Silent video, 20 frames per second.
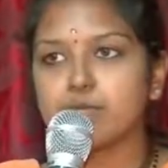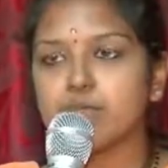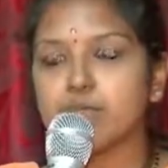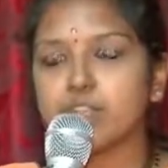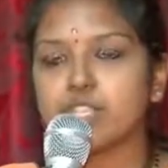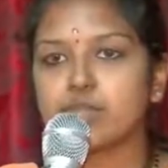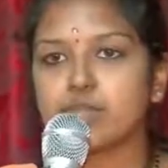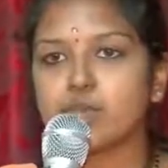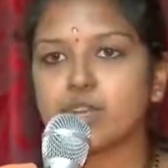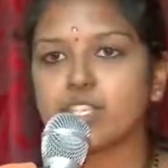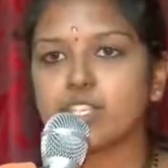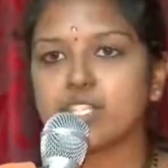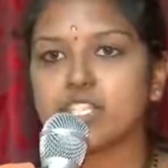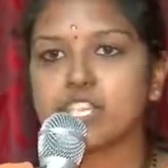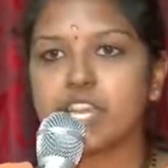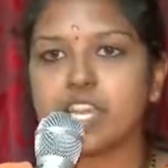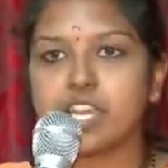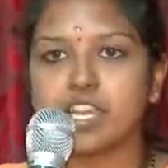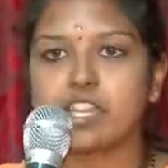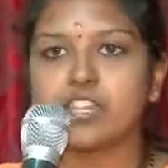which was
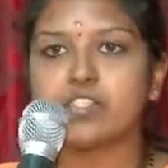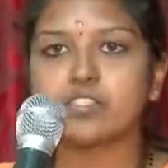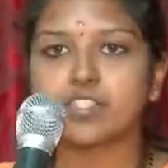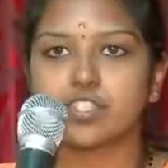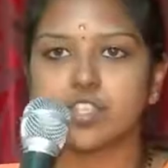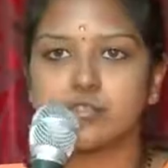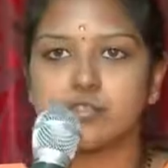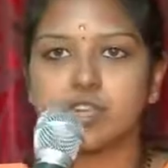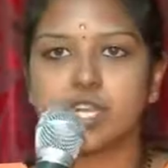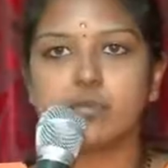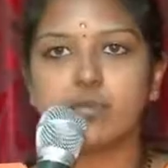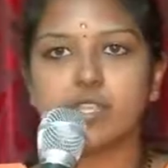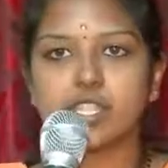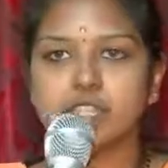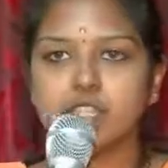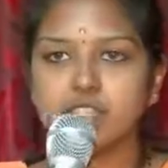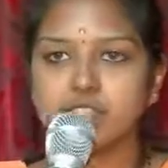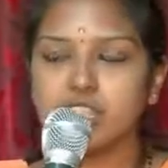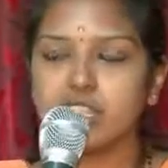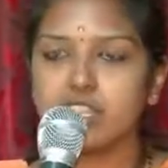struggling to survive
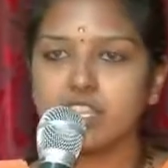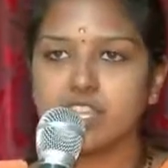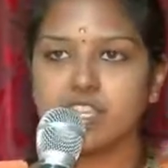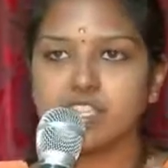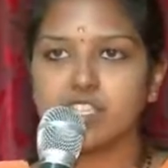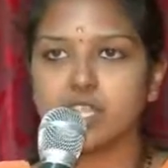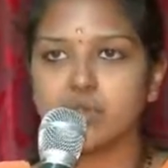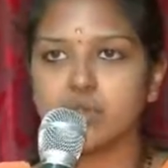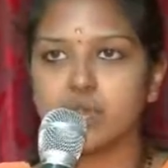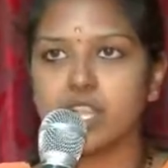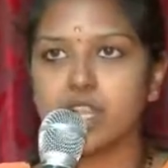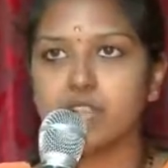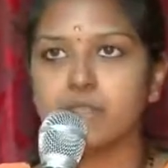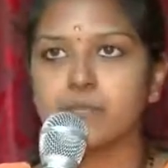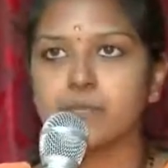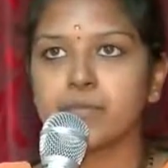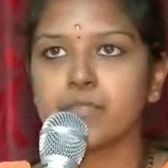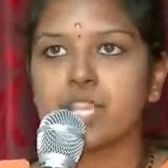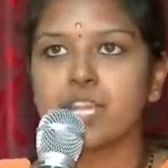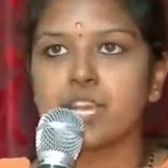in the well.
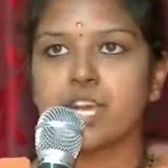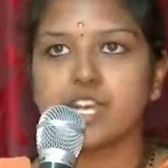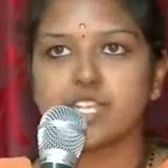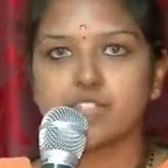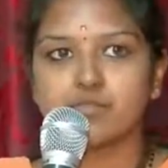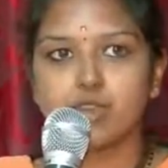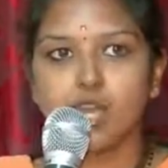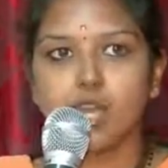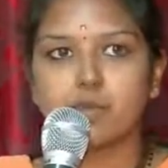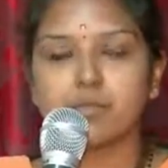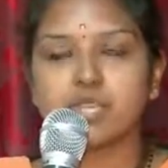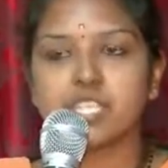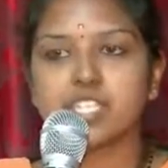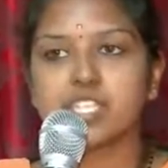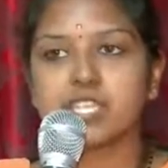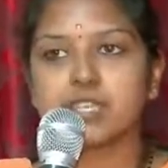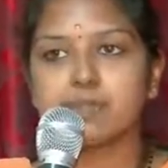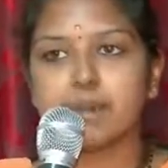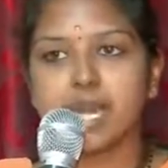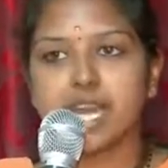A
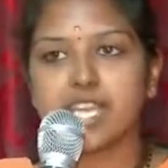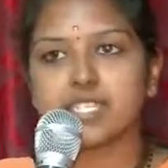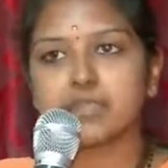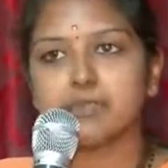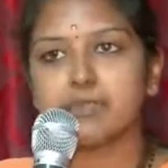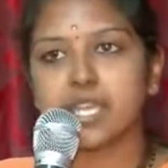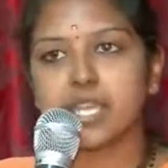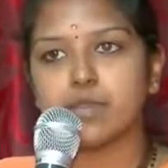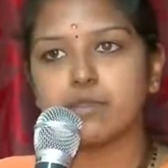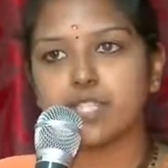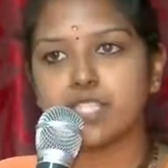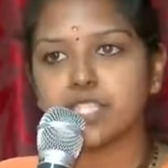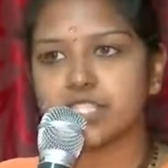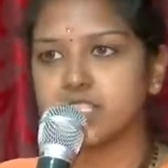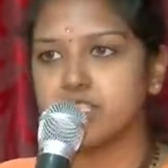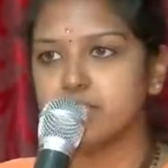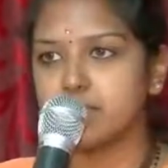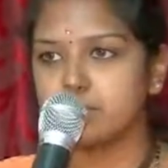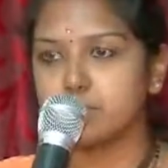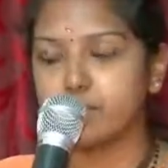Swamiji
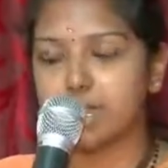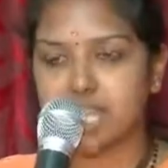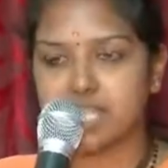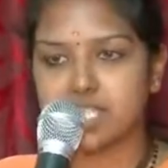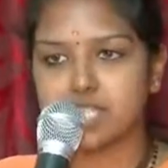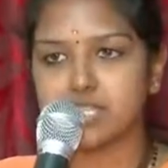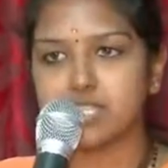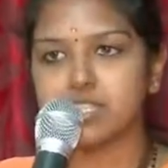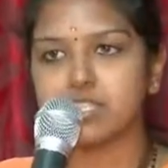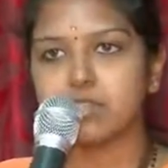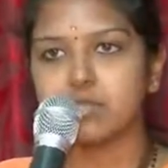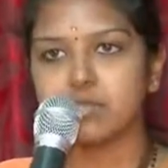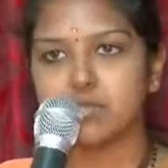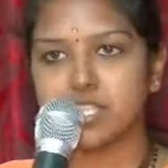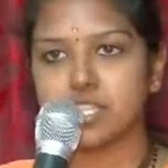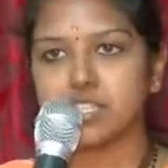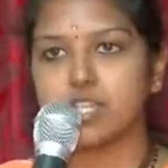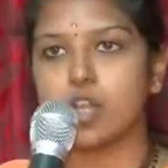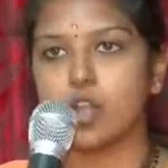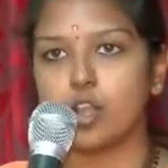passed
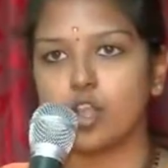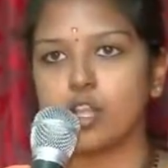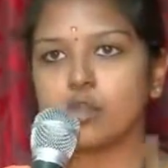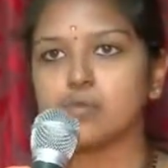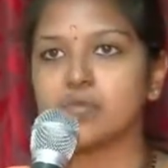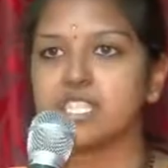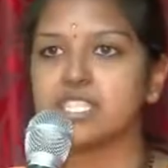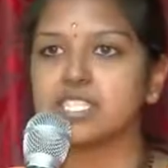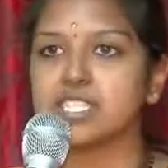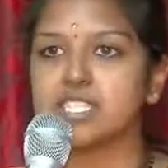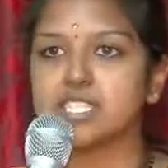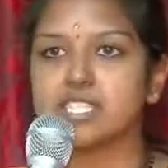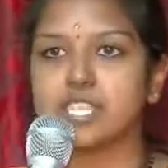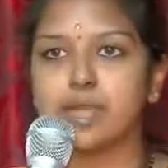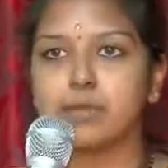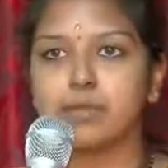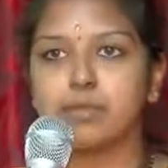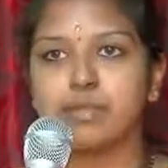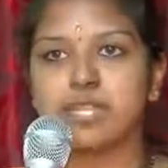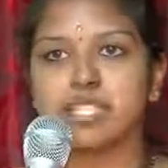along with his
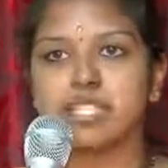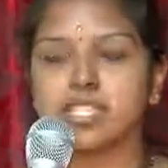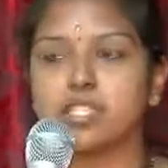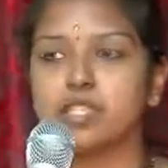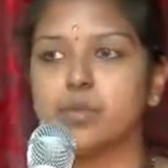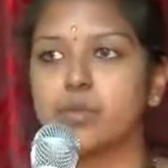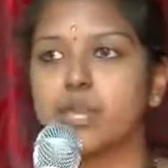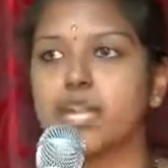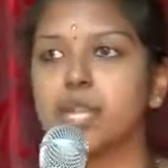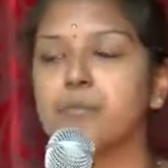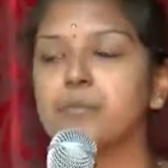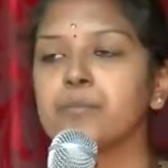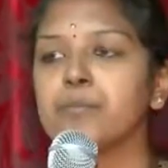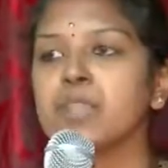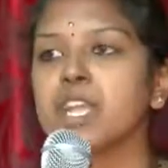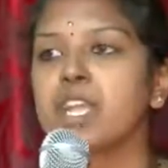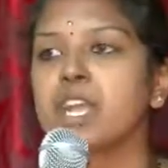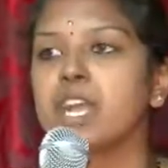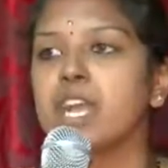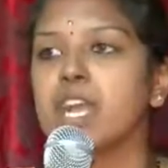disciples in the well,
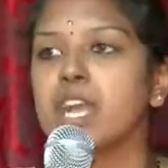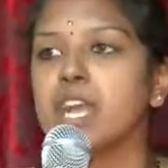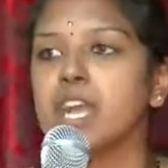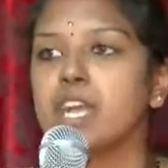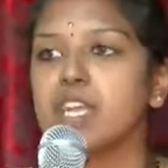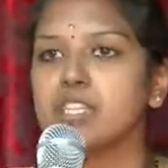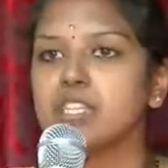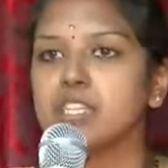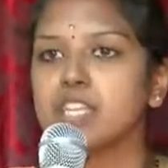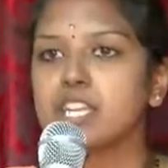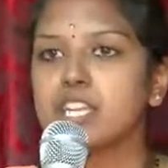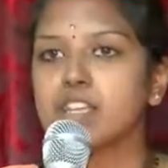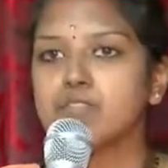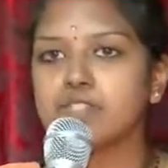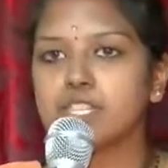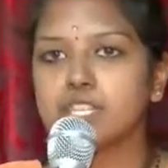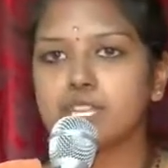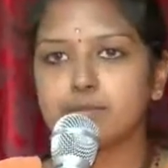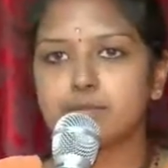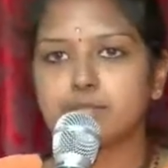and he
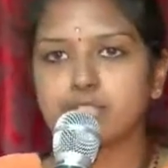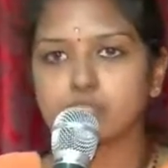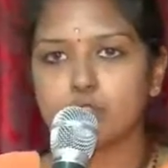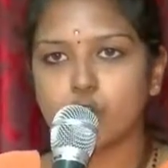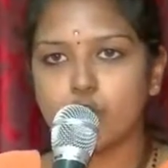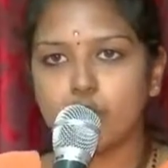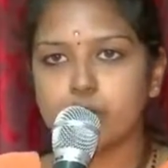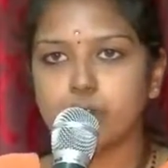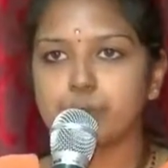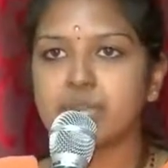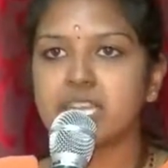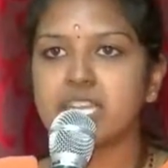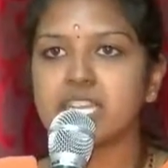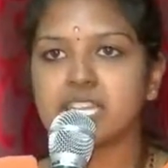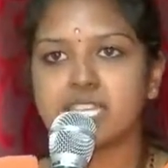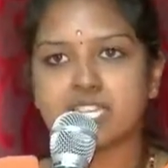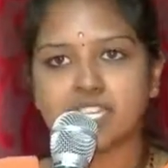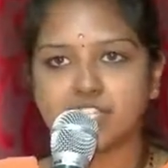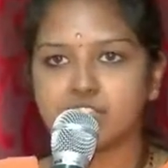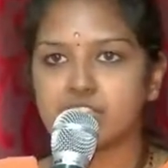lifted up the
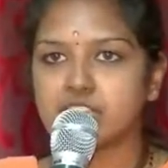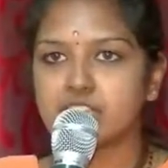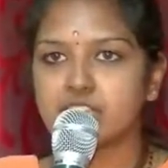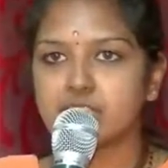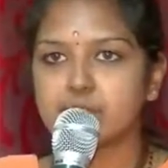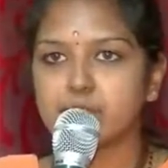scorpion in a stick.